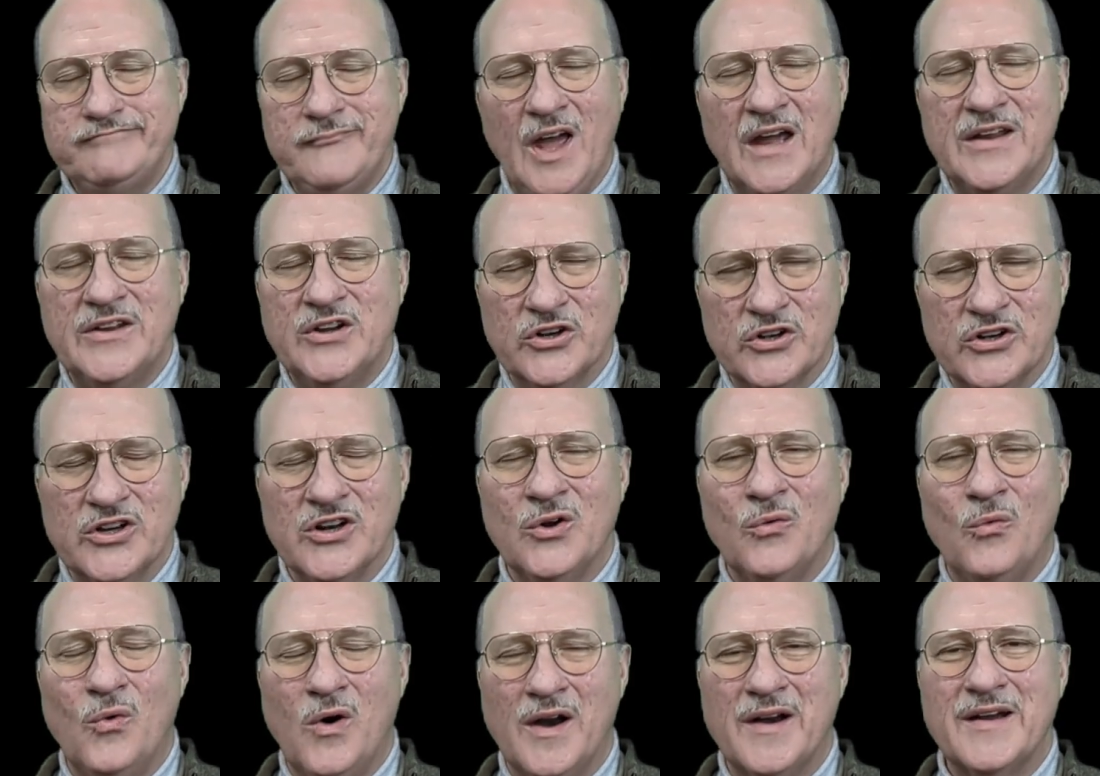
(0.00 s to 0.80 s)
you're going
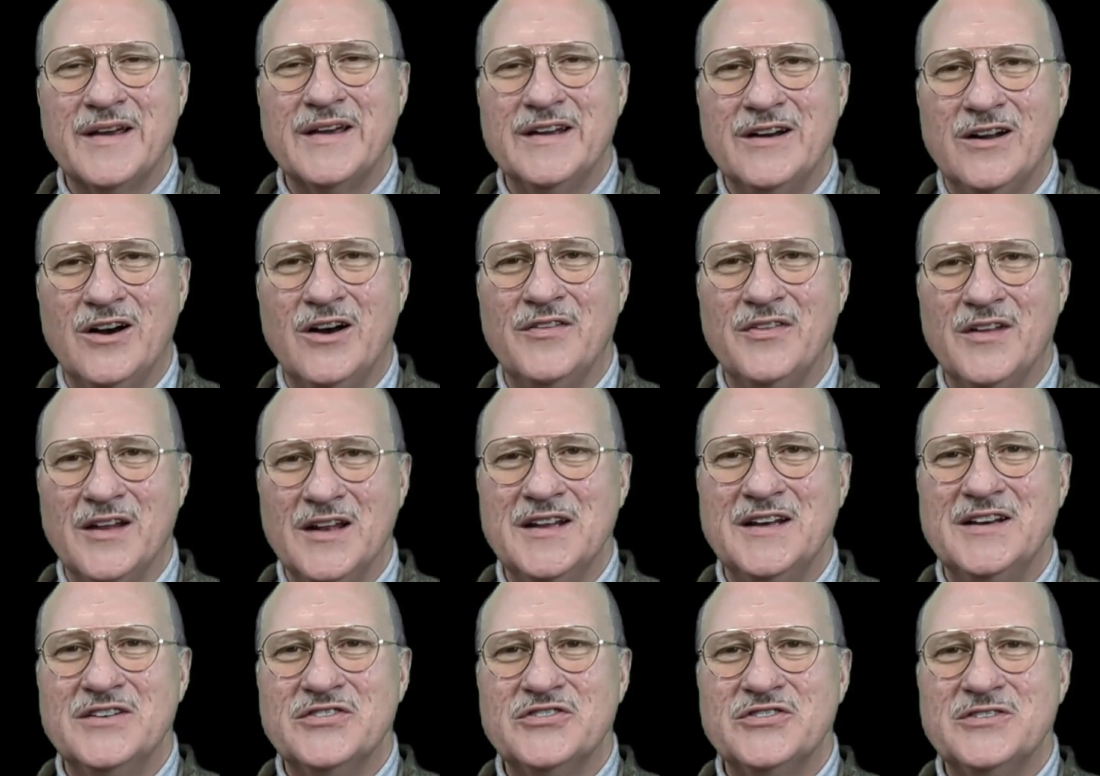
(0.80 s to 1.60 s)
to want to get on
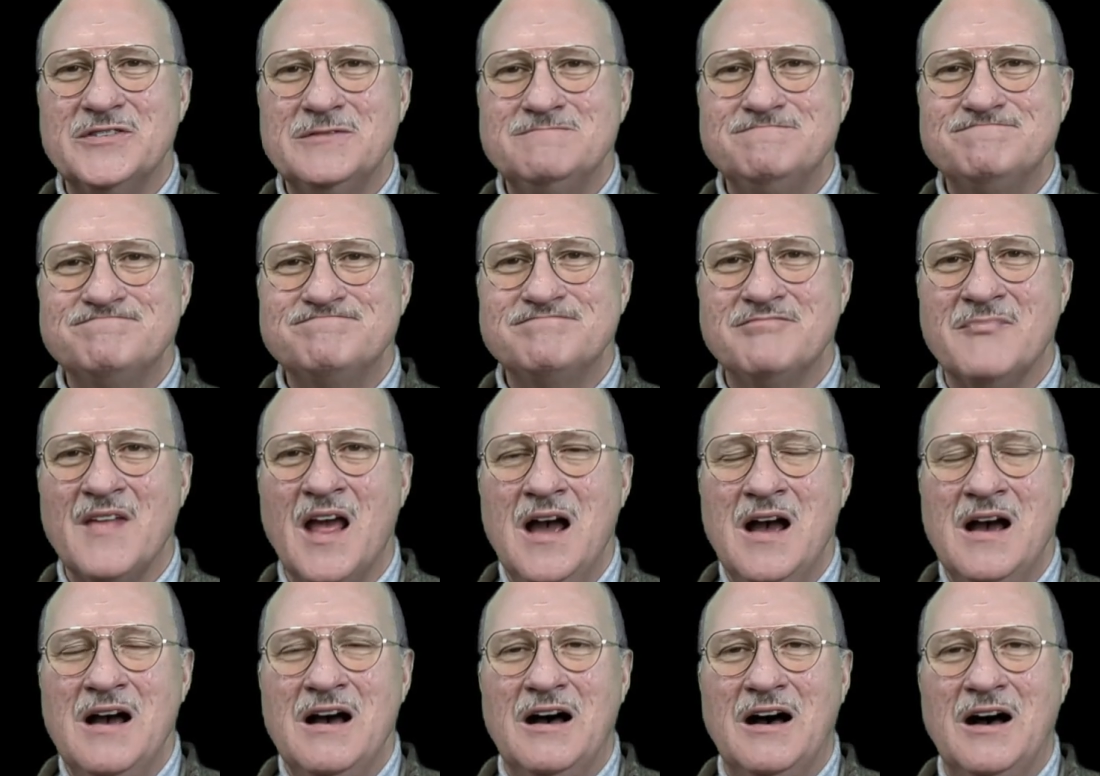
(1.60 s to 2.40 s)
the list.
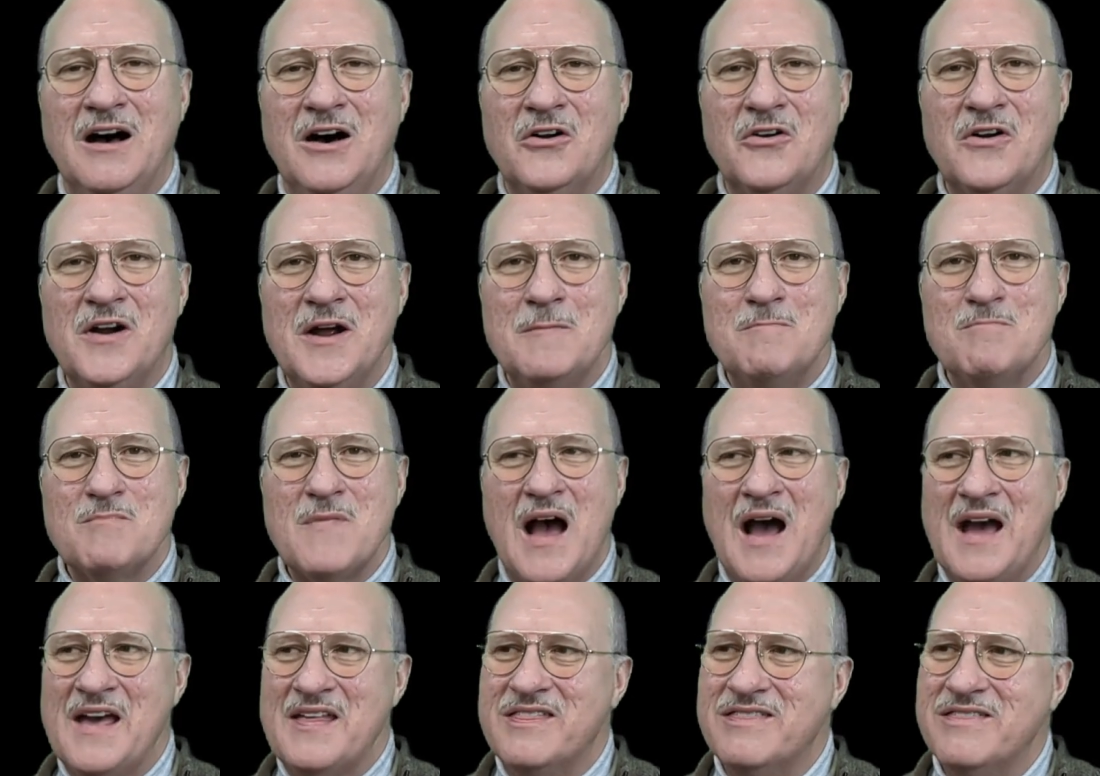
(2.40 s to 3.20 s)
All right,
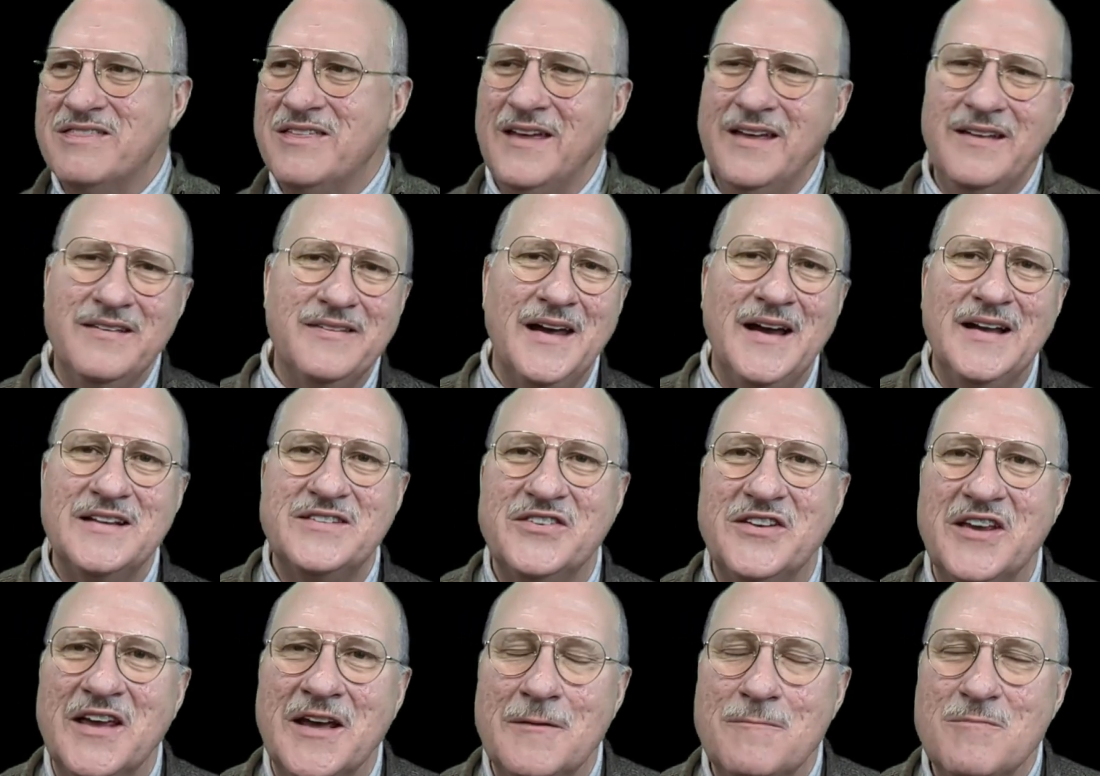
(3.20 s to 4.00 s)
I think
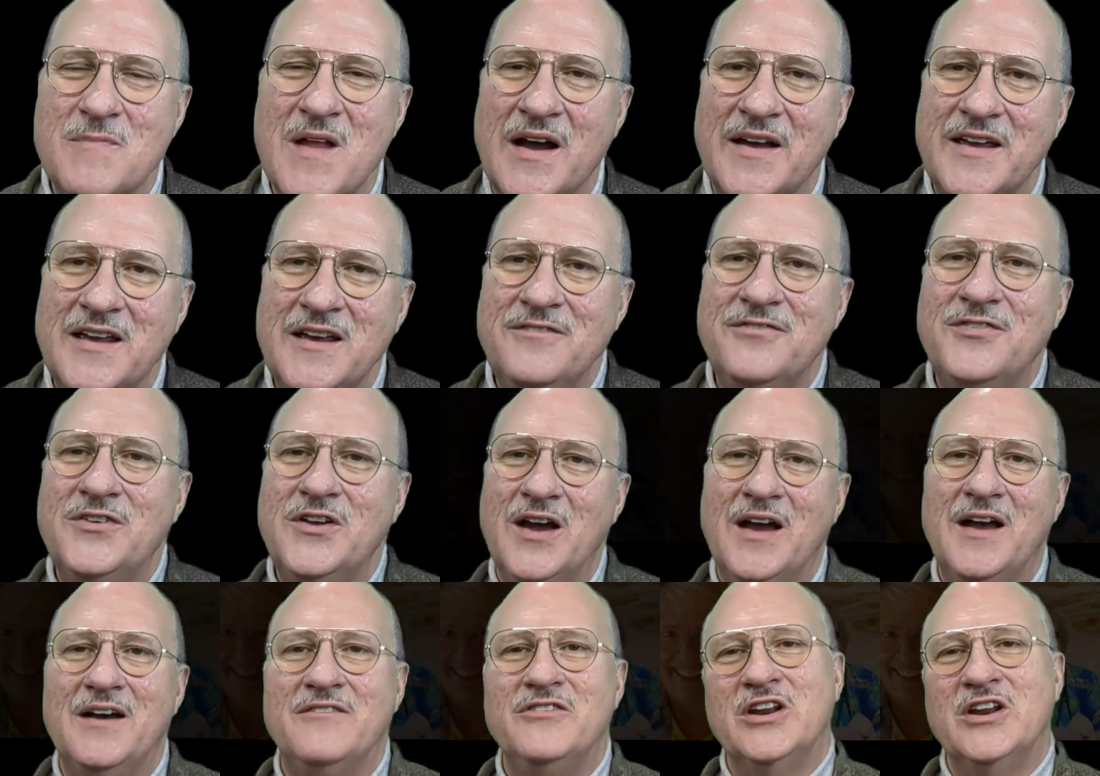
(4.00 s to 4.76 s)
that's it. Now, if you have